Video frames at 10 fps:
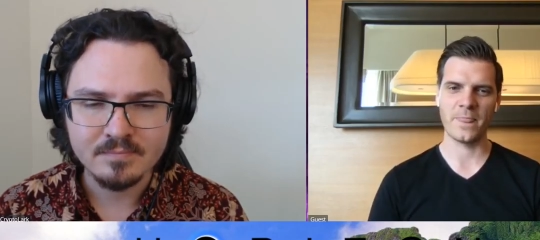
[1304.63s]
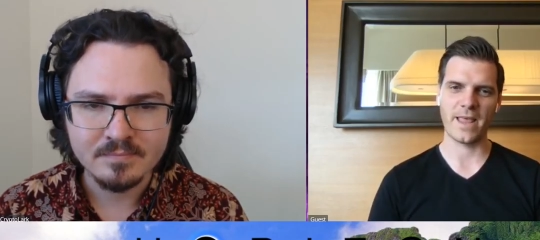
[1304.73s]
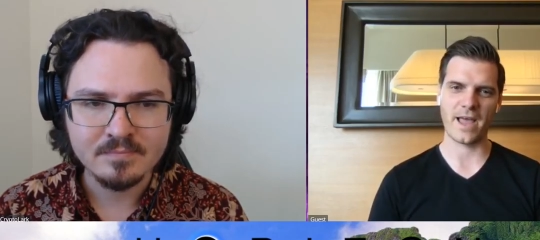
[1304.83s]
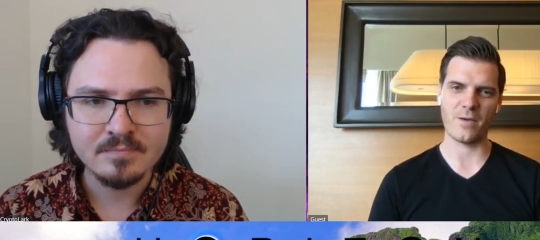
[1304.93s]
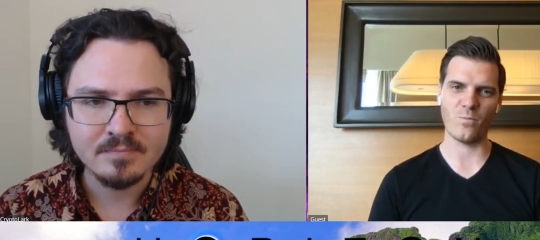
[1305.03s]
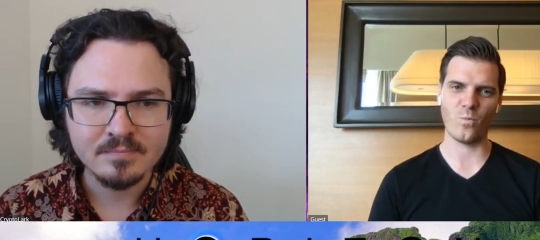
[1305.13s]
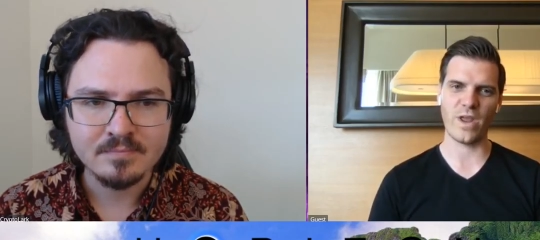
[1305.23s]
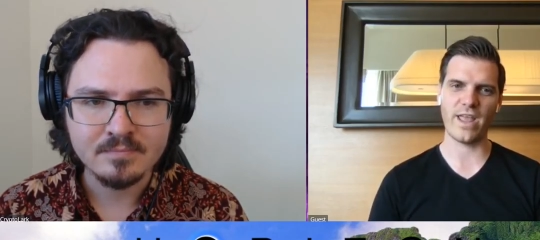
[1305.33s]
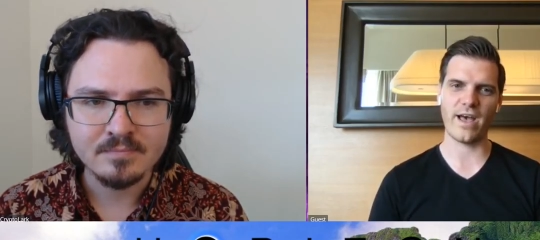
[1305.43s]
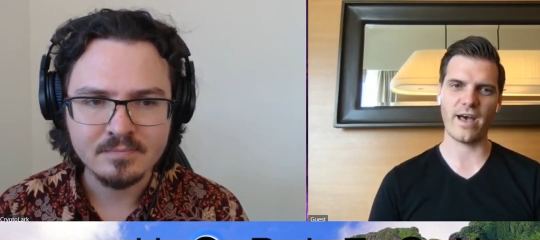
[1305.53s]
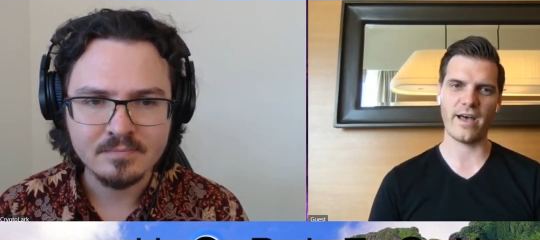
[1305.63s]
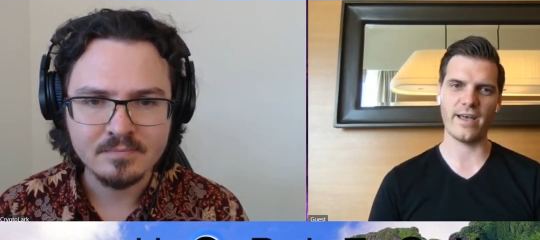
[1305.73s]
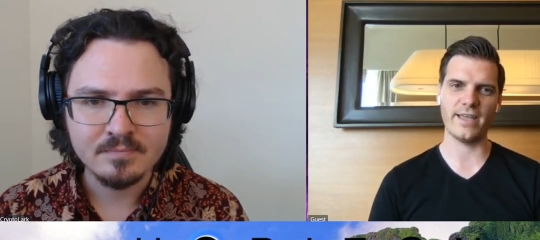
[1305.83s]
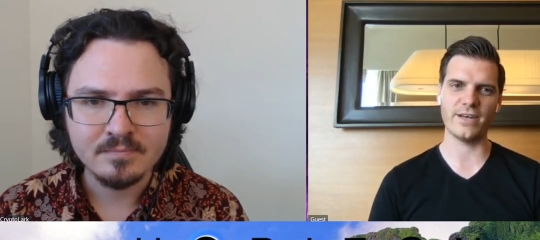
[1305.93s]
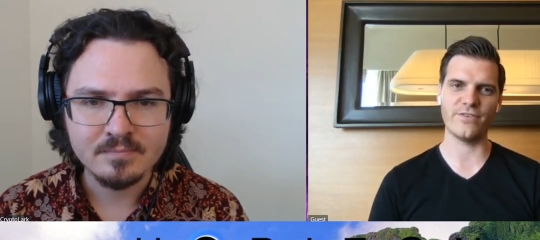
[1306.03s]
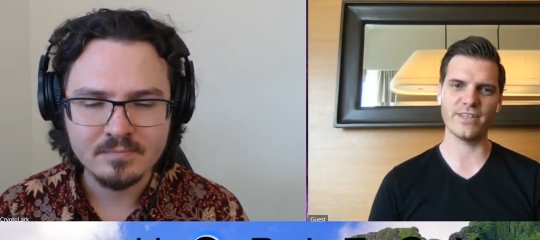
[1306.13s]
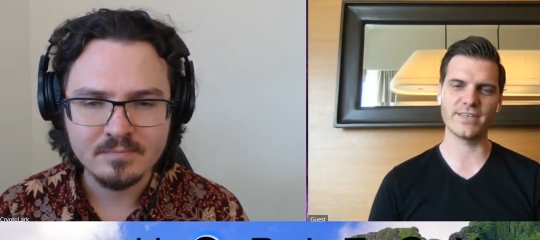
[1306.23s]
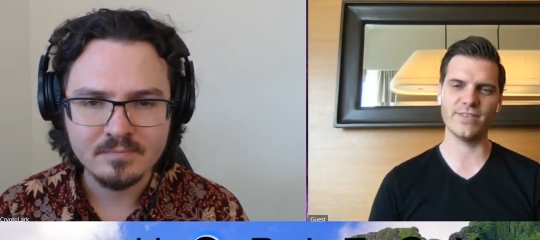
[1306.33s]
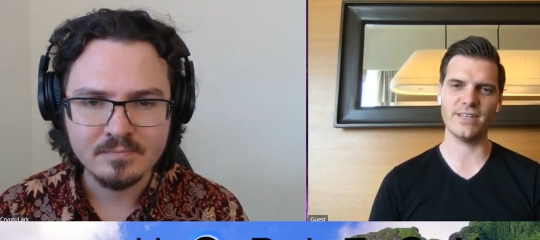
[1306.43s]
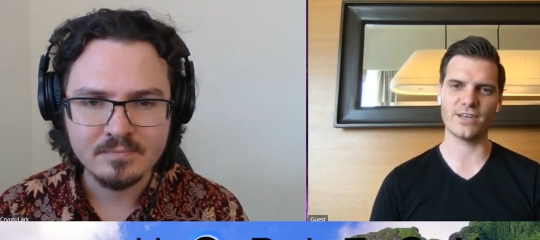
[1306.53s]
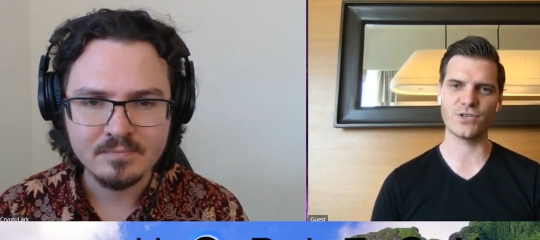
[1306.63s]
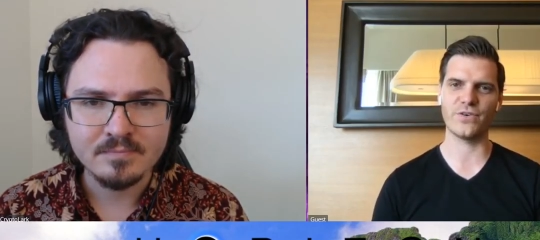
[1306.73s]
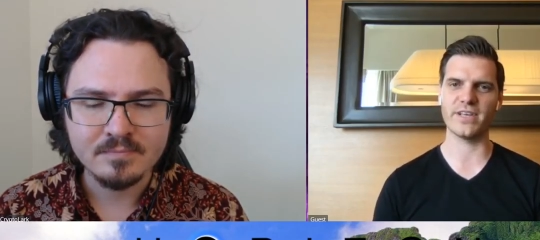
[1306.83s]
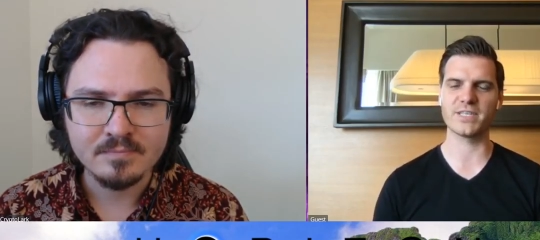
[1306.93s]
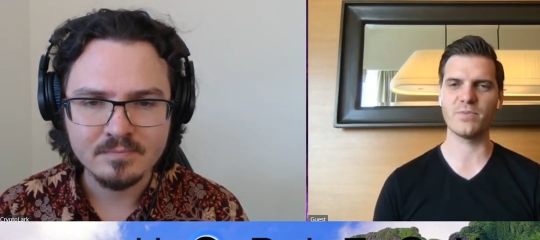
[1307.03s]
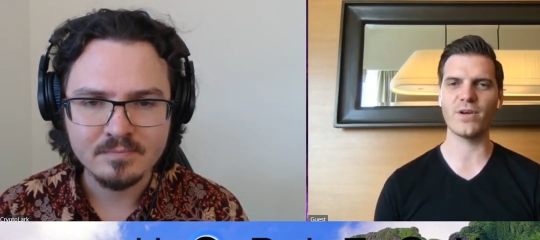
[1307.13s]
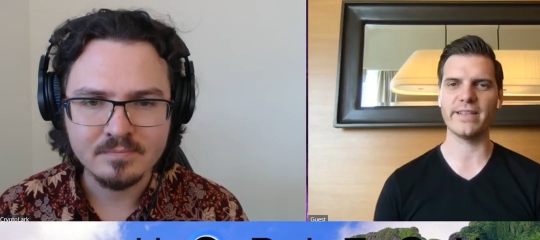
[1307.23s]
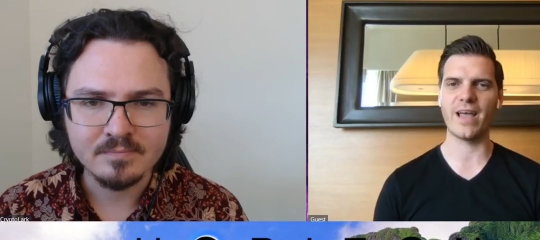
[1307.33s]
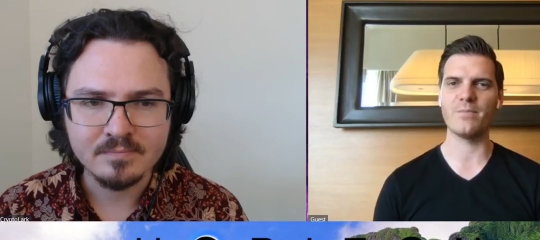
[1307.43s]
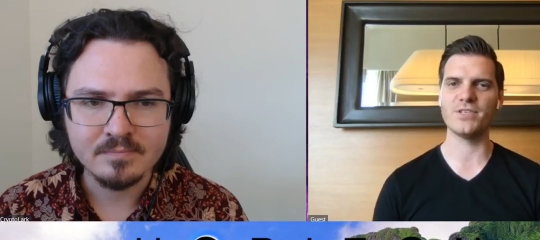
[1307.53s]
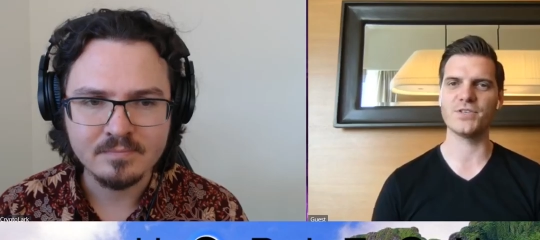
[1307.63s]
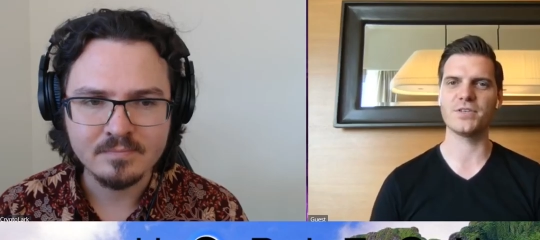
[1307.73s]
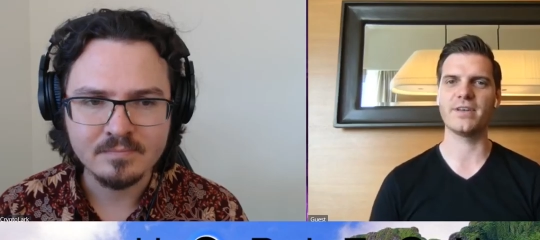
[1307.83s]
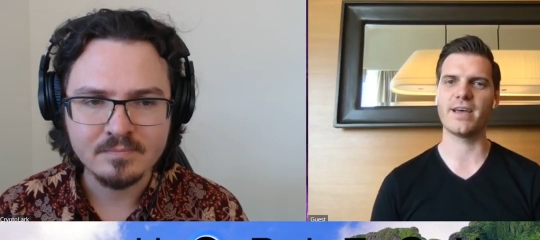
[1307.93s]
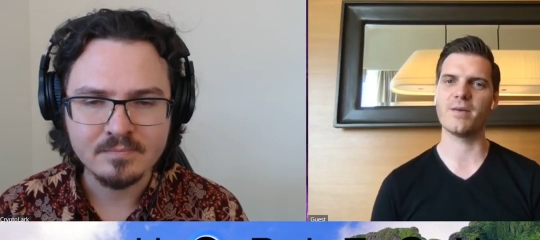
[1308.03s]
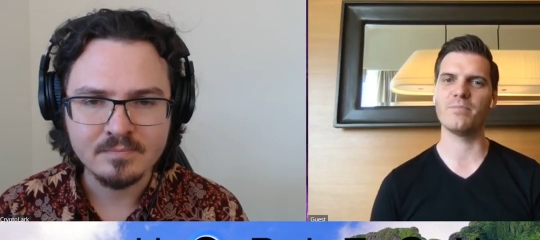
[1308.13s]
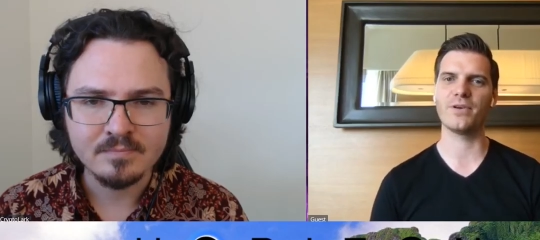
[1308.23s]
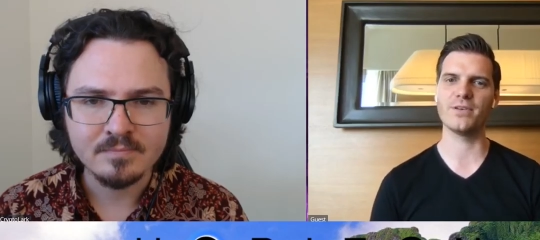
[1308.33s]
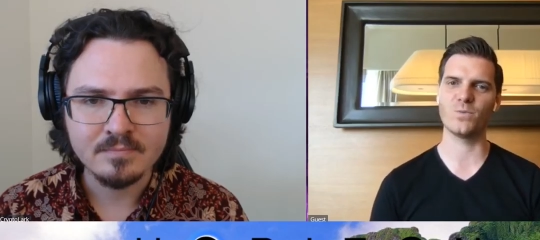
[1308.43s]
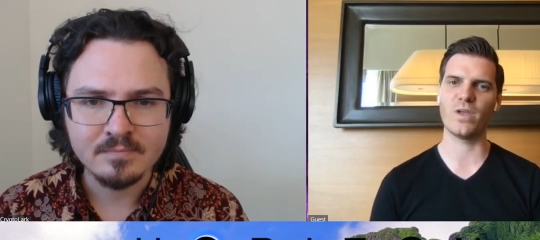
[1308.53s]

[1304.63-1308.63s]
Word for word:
Speaker 1: um, we are in a relatively luxurious spot in that position um, because we